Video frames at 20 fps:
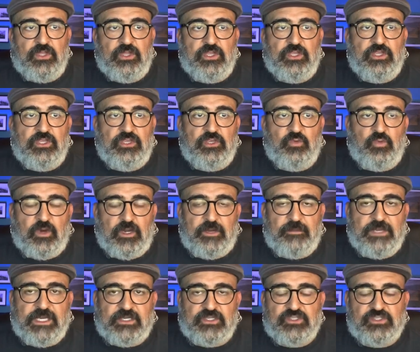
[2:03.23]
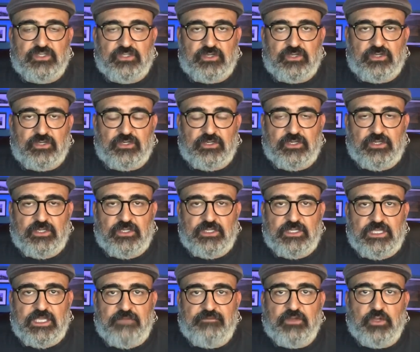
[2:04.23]
you want to make sure
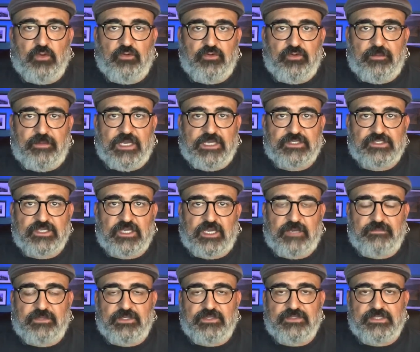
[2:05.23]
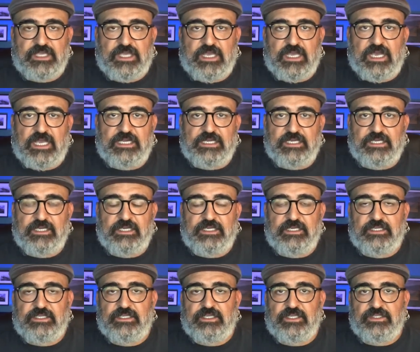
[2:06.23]
if you go into a bike shop and you say, I need a
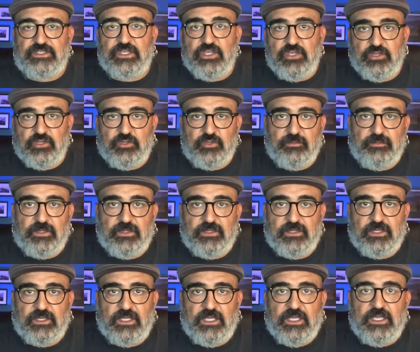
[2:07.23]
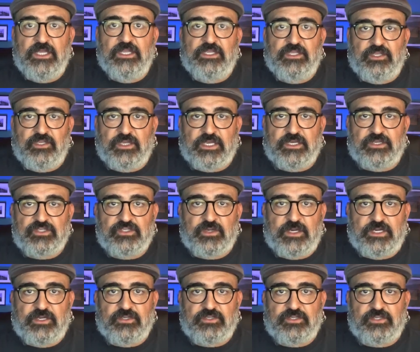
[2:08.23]
tube, you get a Schrader
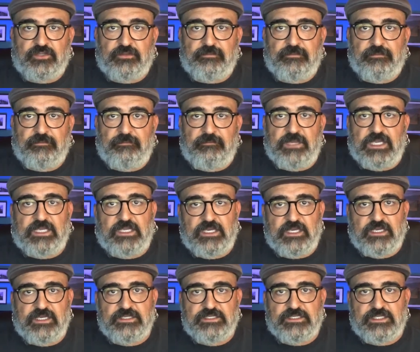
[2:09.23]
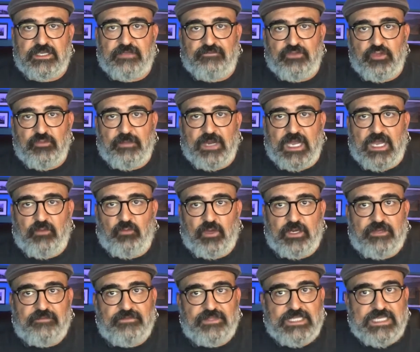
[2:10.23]
tube. Because if you buy one
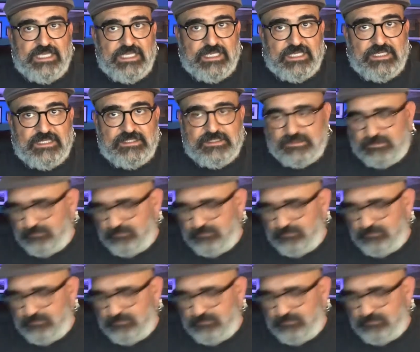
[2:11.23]
of these,